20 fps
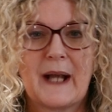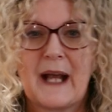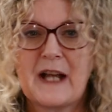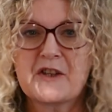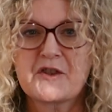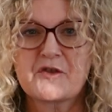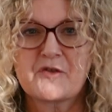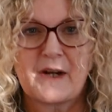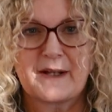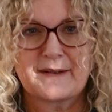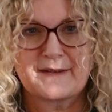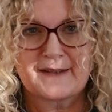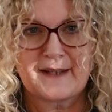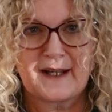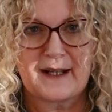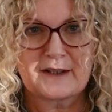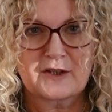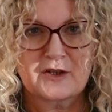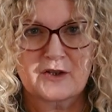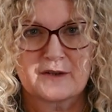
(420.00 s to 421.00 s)
cash
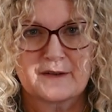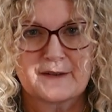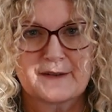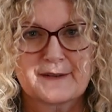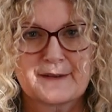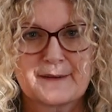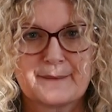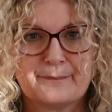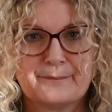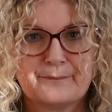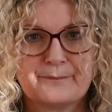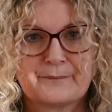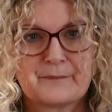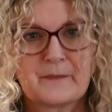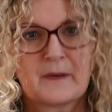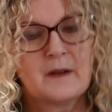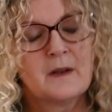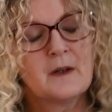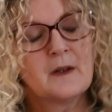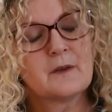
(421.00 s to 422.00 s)
transactions.
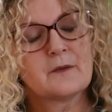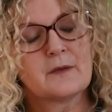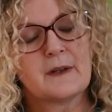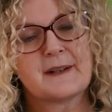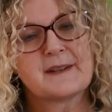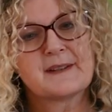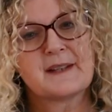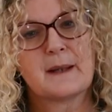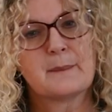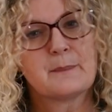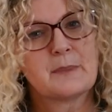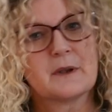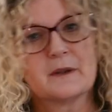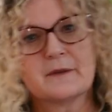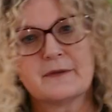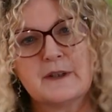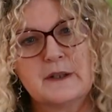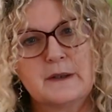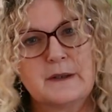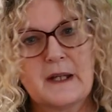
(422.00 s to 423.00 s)
For example, a
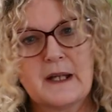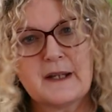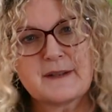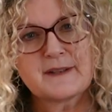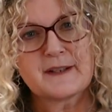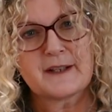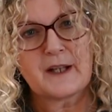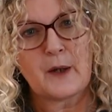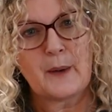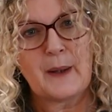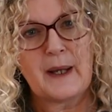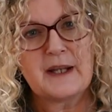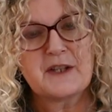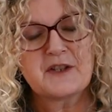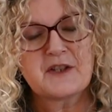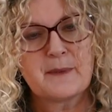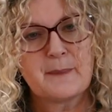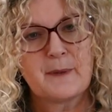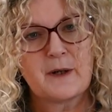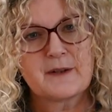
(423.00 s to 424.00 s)
few years ago,
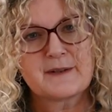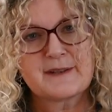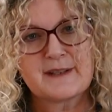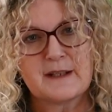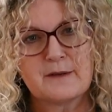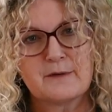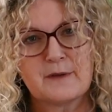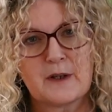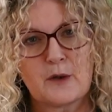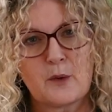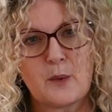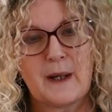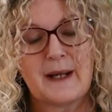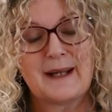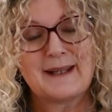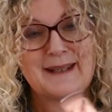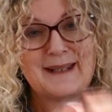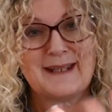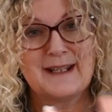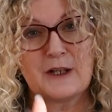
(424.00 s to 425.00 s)
HMRC
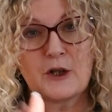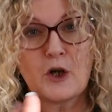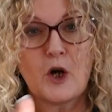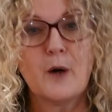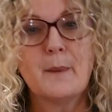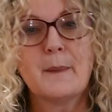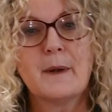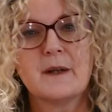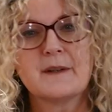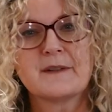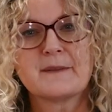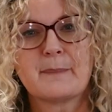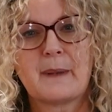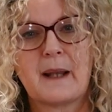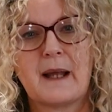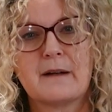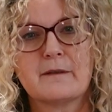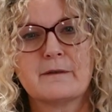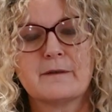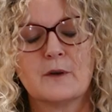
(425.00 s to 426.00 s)
required e-commerce
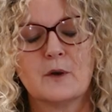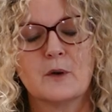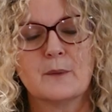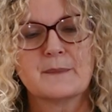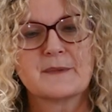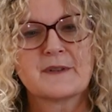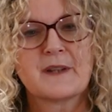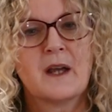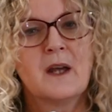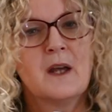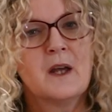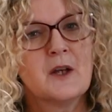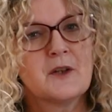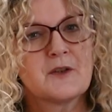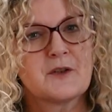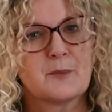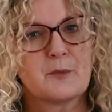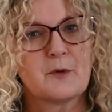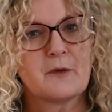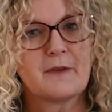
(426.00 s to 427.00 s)
platforms
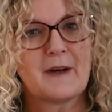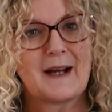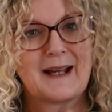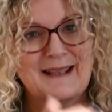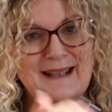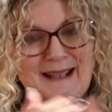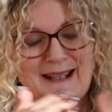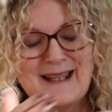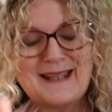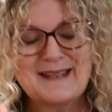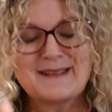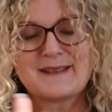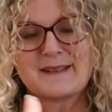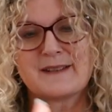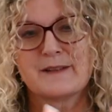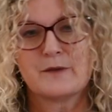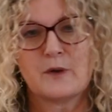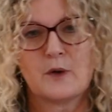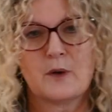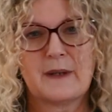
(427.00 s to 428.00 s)
to provide
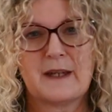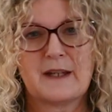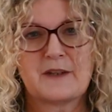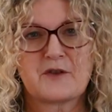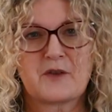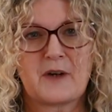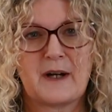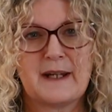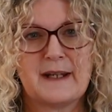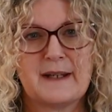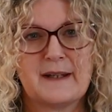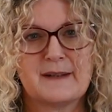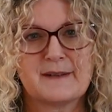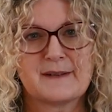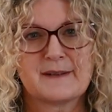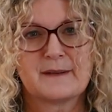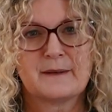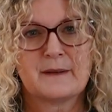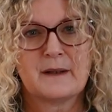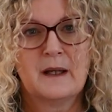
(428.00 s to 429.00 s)
lists of all their
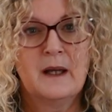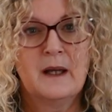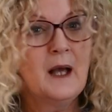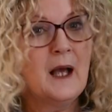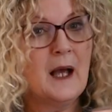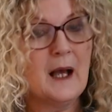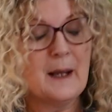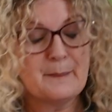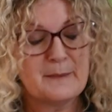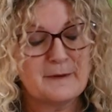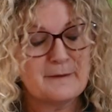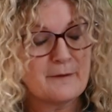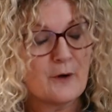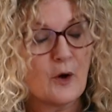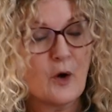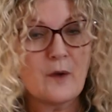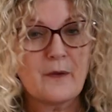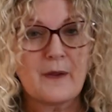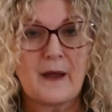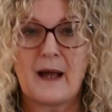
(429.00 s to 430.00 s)
traders. And
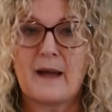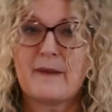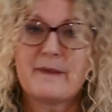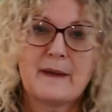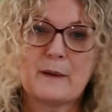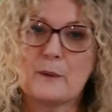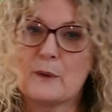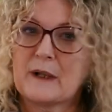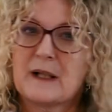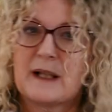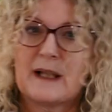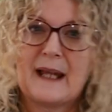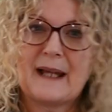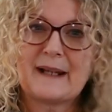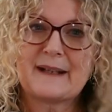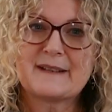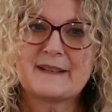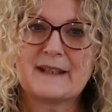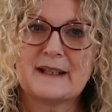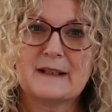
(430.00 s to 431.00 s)
before that, they were
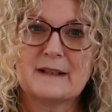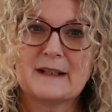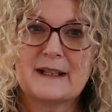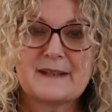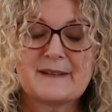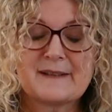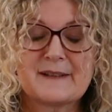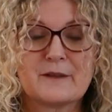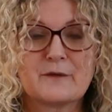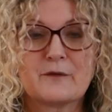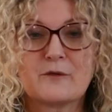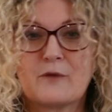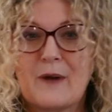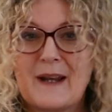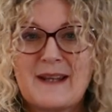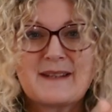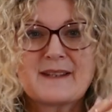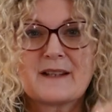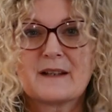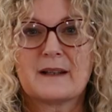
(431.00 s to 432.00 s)
collecting lists of
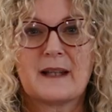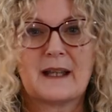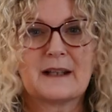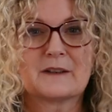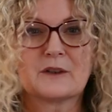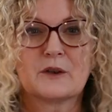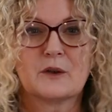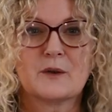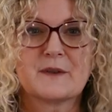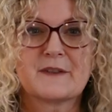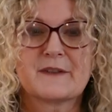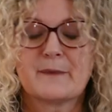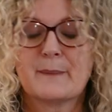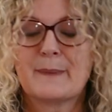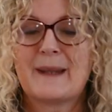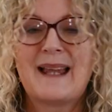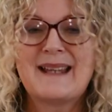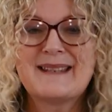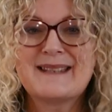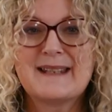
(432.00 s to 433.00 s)
rental landlords from
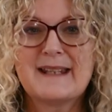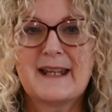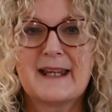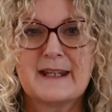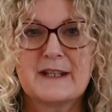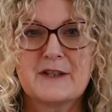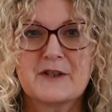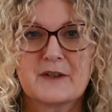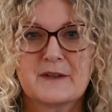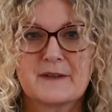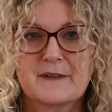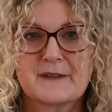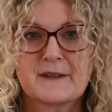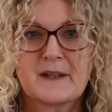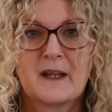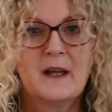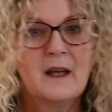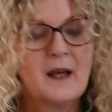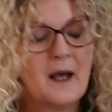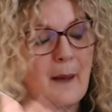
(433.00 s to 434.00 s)
letting agents
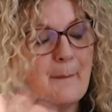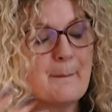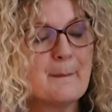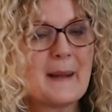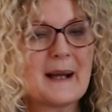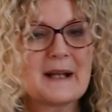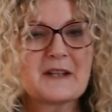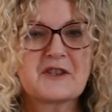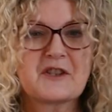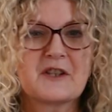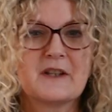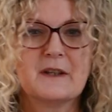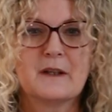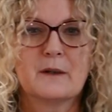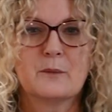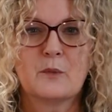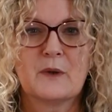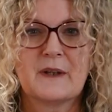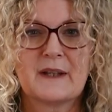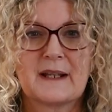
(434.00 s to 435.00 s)
and matching
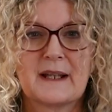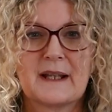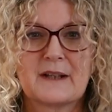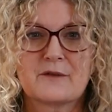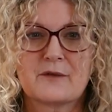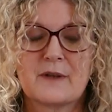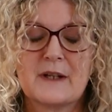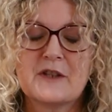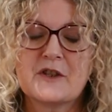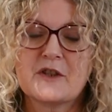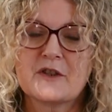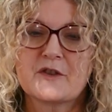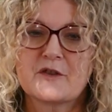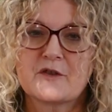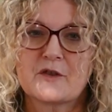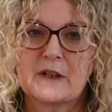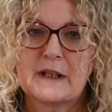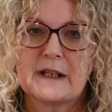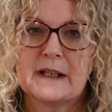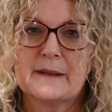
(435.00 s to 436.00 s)
them with land
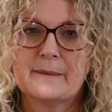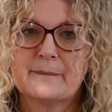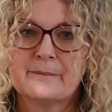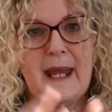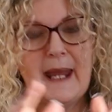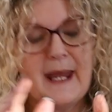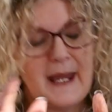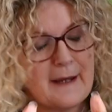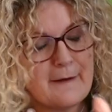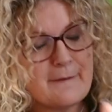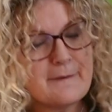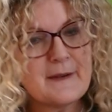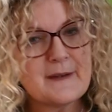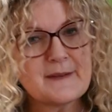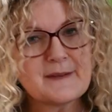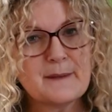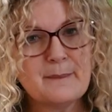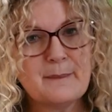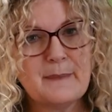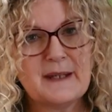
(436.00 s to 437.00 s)
registry. If
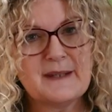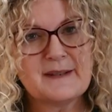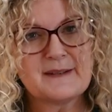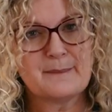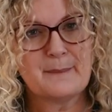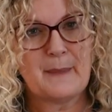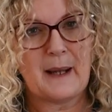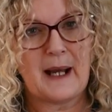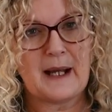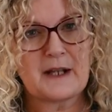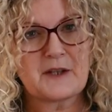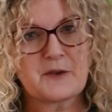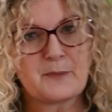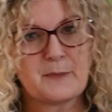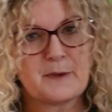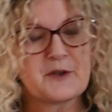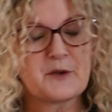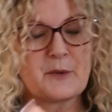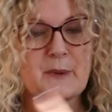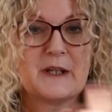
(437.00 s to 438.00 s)
there's a mismatch
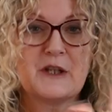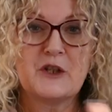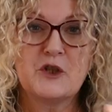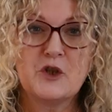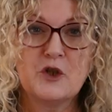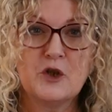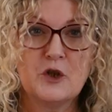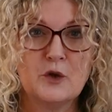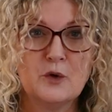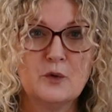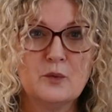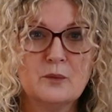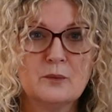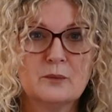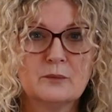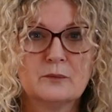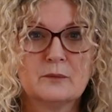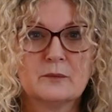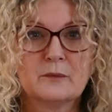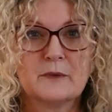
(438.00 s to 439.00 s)
between you,
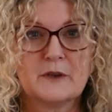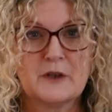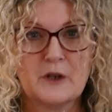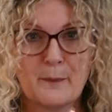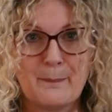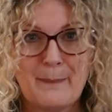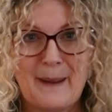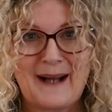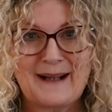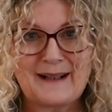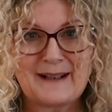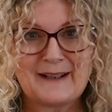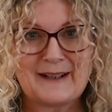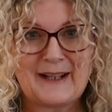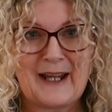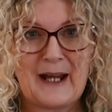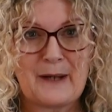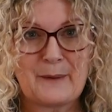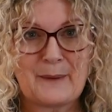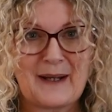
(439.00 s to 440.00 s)
your bank
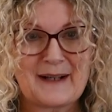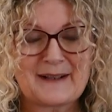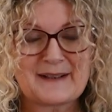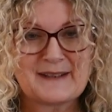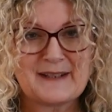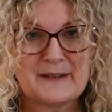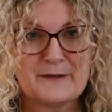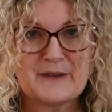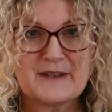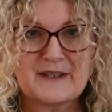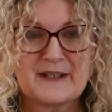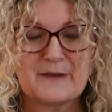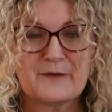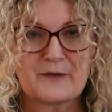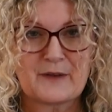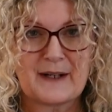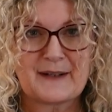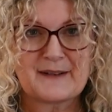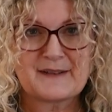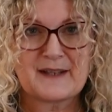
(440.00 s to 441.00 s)
account activity,
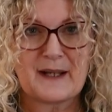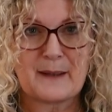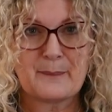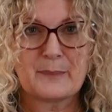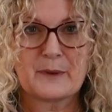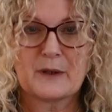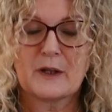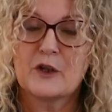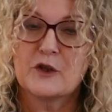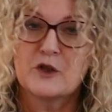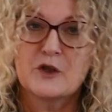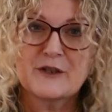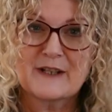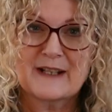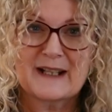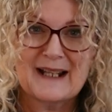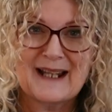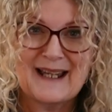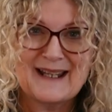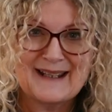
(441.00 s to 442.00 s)
for example, and your
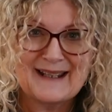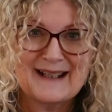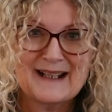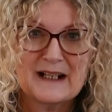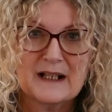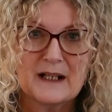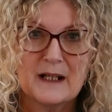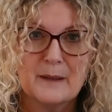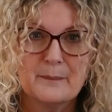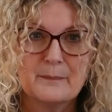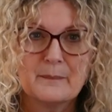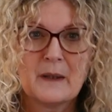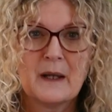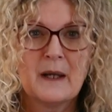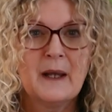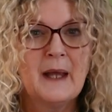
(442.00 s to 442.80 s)
declared income,